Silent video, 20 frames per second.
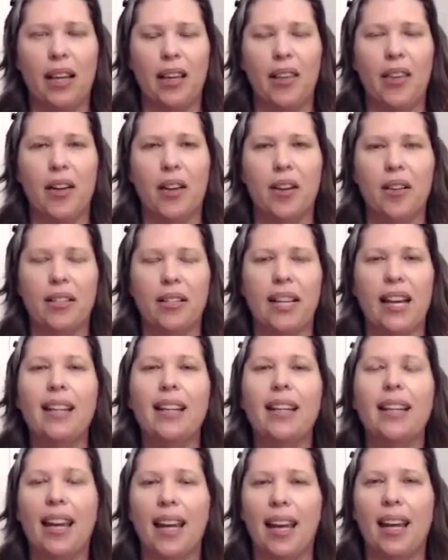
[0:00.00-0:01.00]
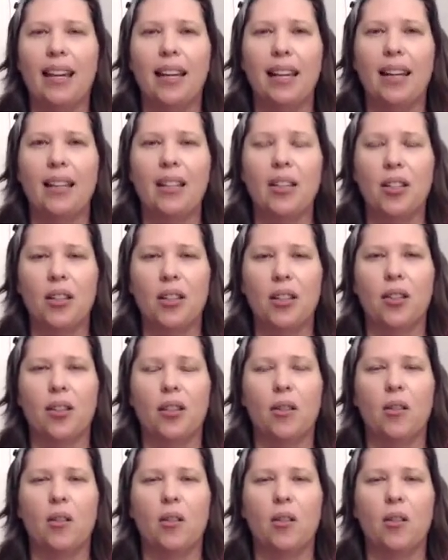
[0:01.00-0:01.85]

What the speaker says: that are dedicated to